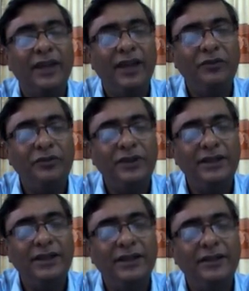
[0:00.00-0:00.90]

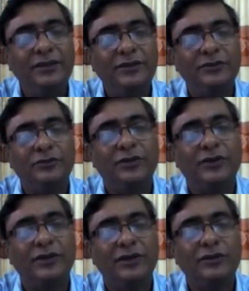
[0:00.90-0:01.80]
everything
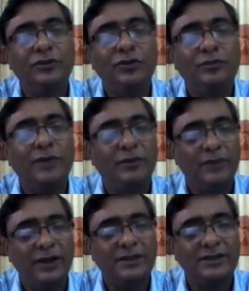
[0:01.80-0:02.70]
for good
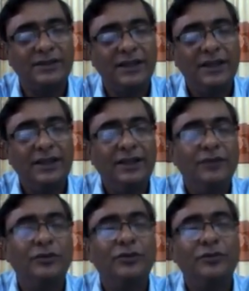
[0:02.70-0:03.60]
purpose,
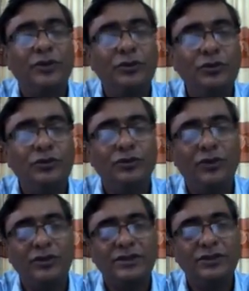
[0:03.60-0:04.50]
for good
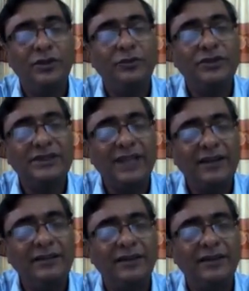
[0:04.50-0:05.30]
cause. You have to surrender